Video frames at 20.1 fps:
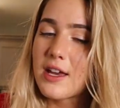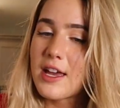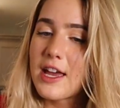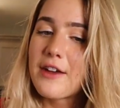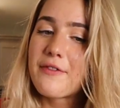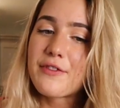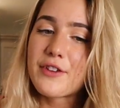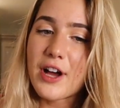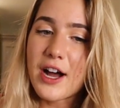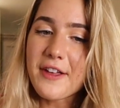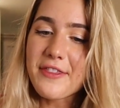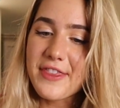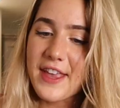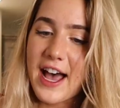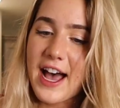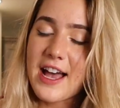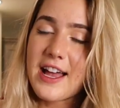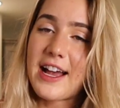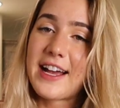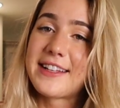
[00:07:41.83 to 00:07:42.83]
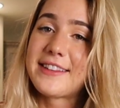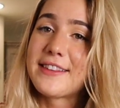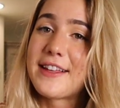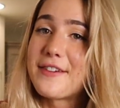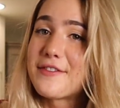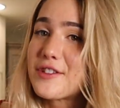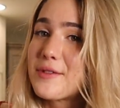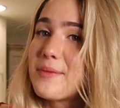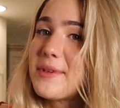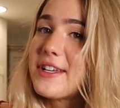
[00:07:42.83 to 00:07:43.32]
If not that, I'd
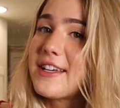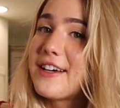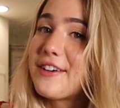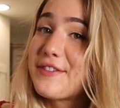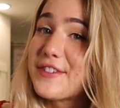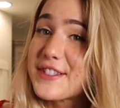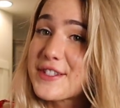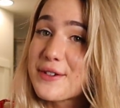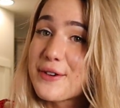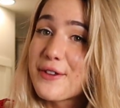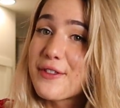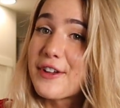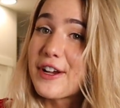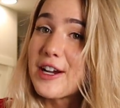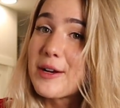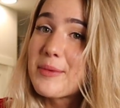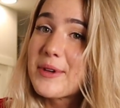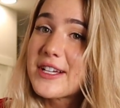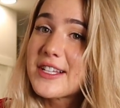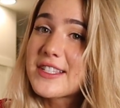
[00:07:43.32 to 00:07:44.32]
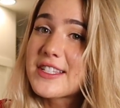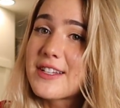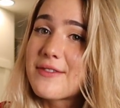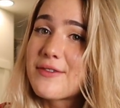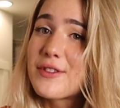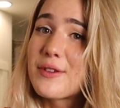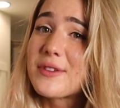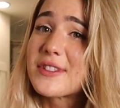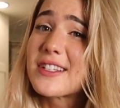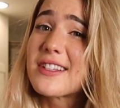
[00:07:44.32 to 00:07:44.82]
love to be a physical therapist,
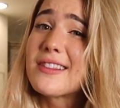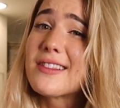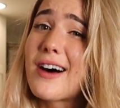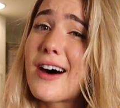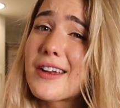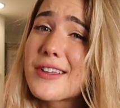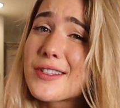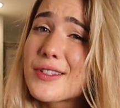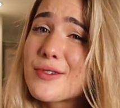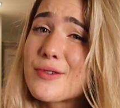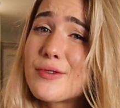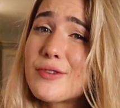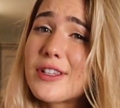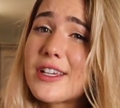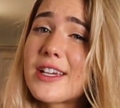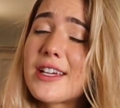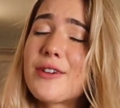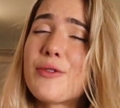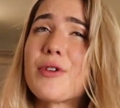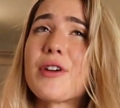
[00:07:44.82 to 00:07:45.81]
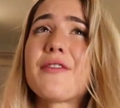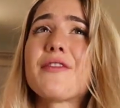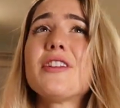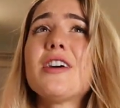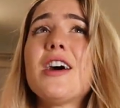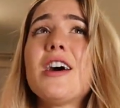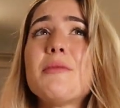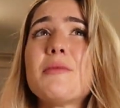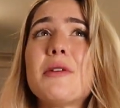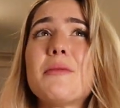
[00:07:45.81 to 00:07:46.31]
even though it's a lot of schooling, or if
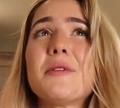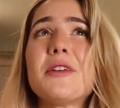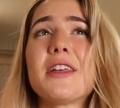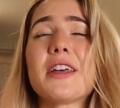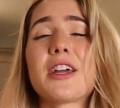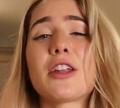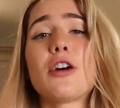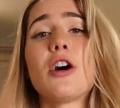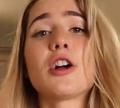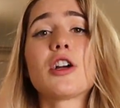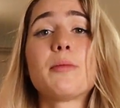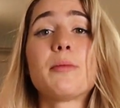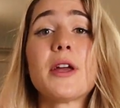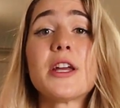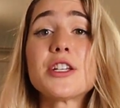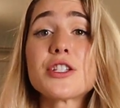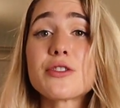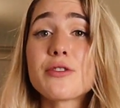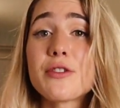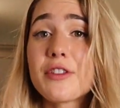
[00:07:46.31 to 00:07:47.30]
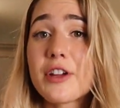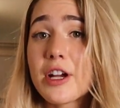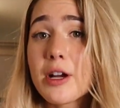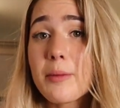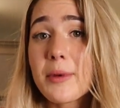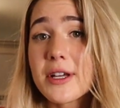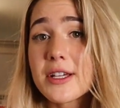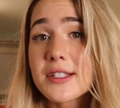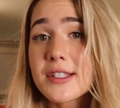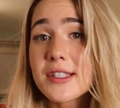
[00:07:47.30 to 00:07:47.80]
not, maybe like an occupational
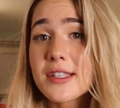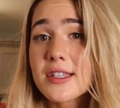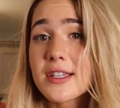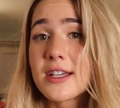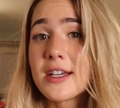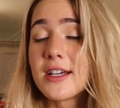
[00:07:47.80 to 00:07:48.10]
therapist.